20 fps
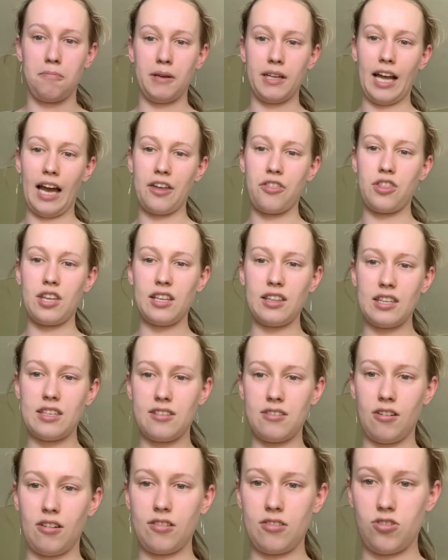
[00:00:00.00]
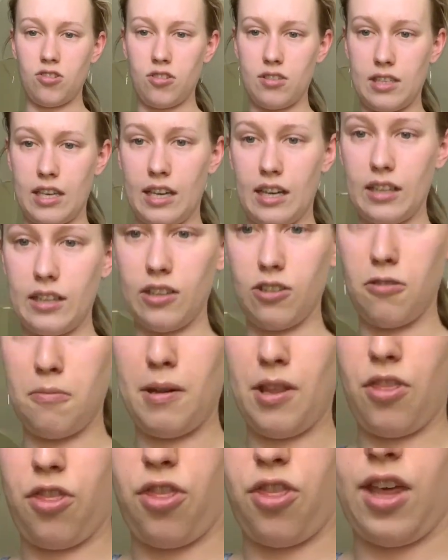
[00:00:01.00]
but I think this yarn is just like a little
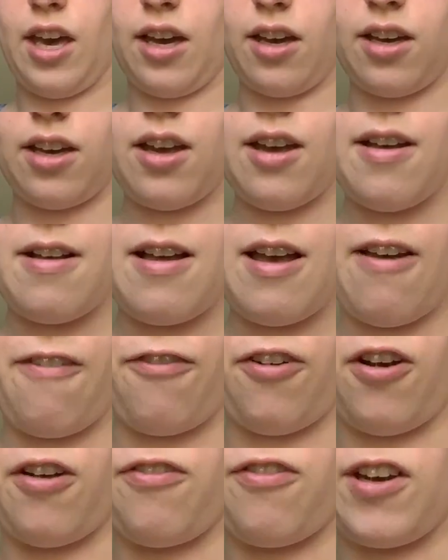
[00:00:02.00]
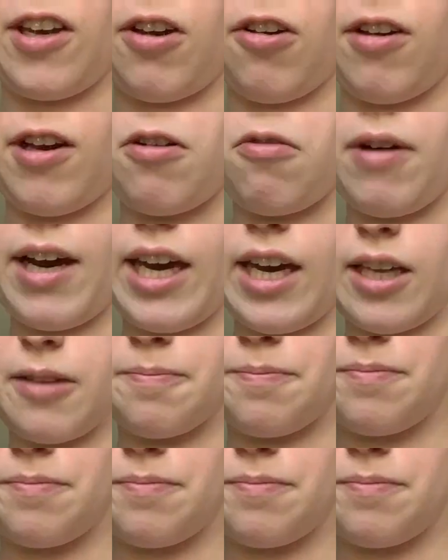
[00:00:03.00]
bit thick for a fingering weight.